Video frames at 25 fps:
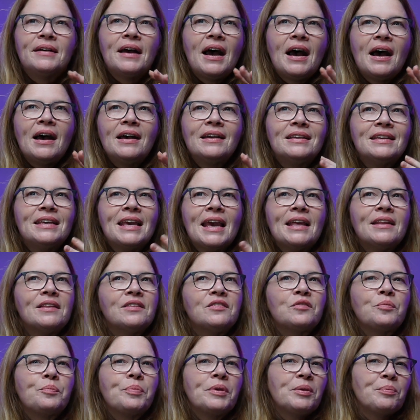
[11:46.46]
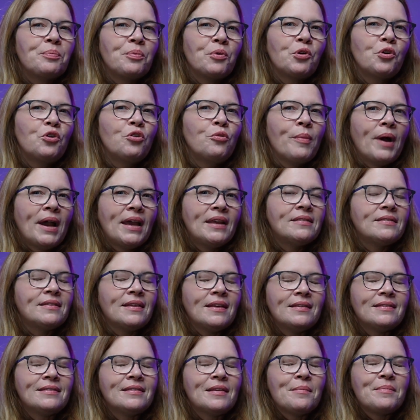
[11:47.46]
against people who might
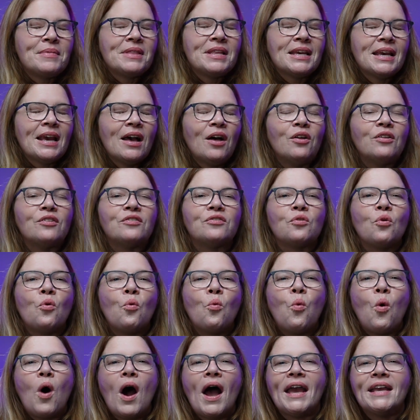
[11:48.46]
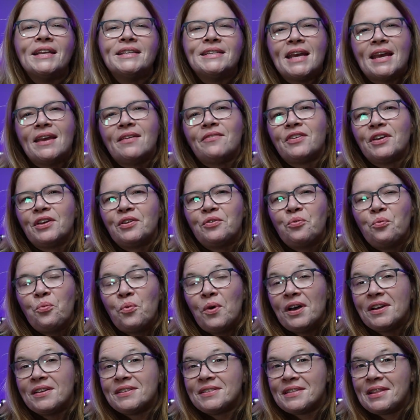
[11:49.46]
say something else why David
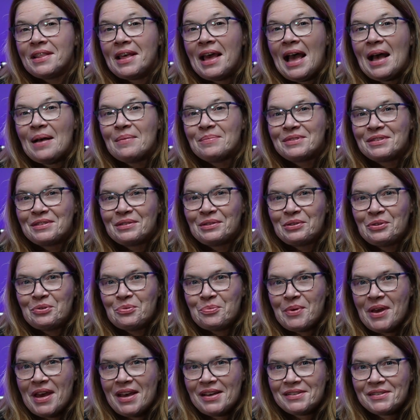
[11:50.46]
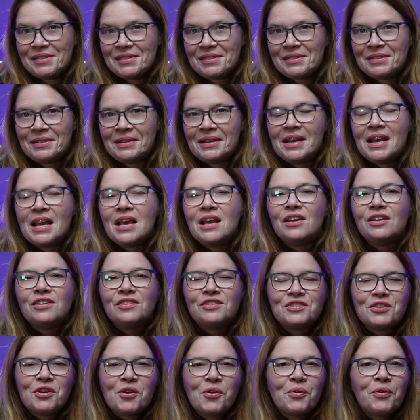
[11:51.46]
was the absolute best.
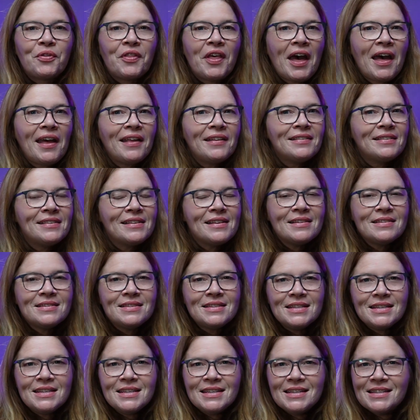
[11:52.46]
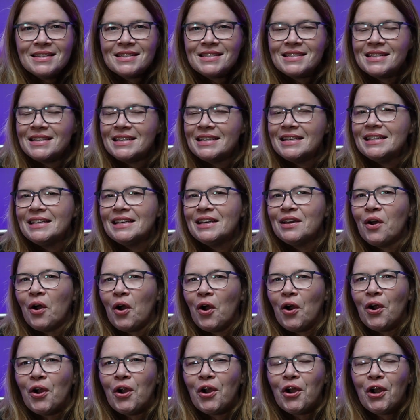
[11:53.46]
So that's DTRH,
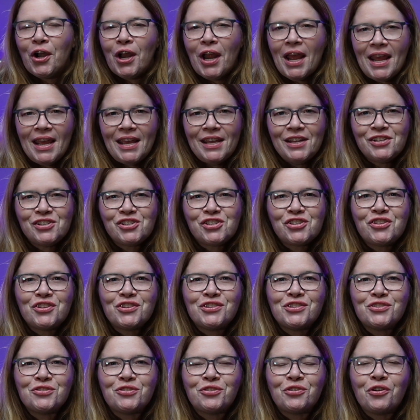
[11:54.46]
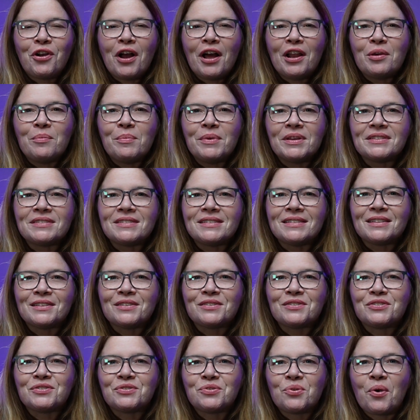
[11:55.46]
the Deuteronomistic
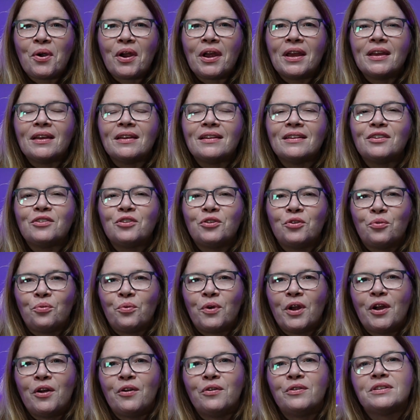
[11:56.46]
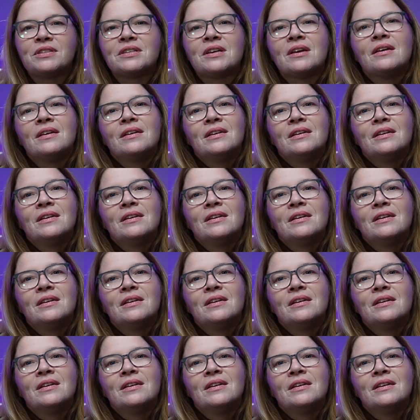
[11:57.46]
historian who wrote